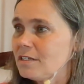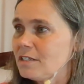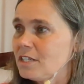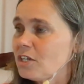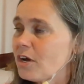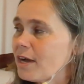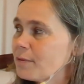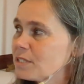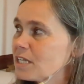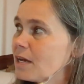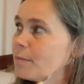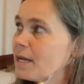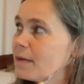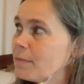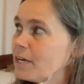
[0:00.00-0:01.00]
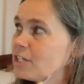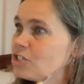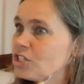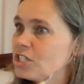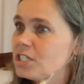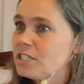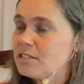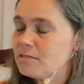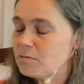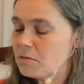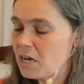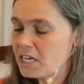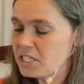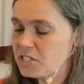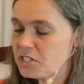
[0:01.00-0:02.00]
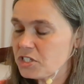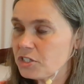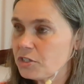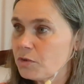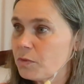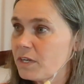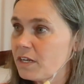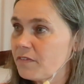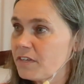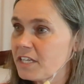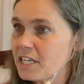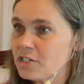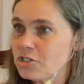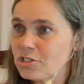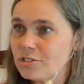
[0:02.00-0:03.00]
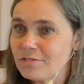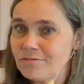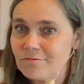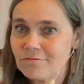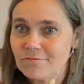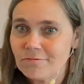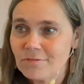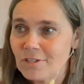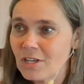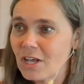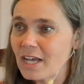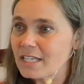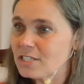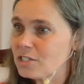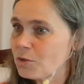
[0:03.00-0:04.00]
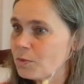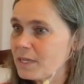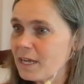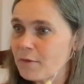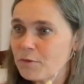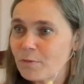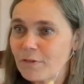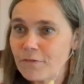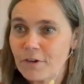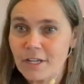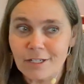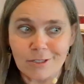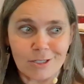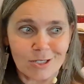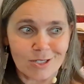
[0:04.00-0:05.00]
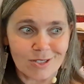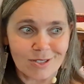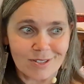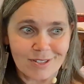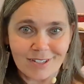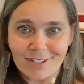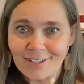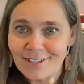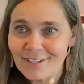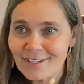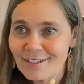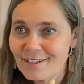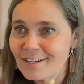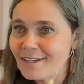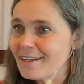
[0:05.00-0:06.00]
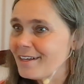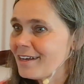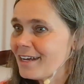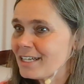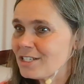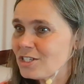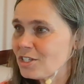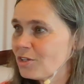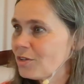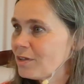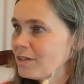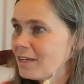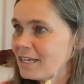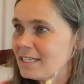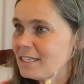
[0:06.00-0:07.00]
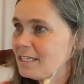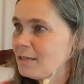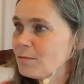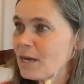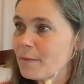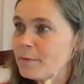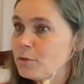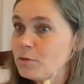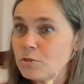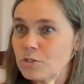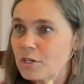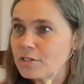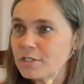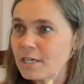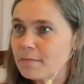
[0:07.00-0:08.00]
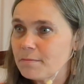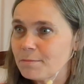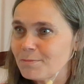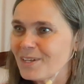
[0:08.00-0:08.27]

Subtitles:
You know, I was on my budget. I still went on vacation. I still went out with my friends. I didn't eat ramen noodles all the time.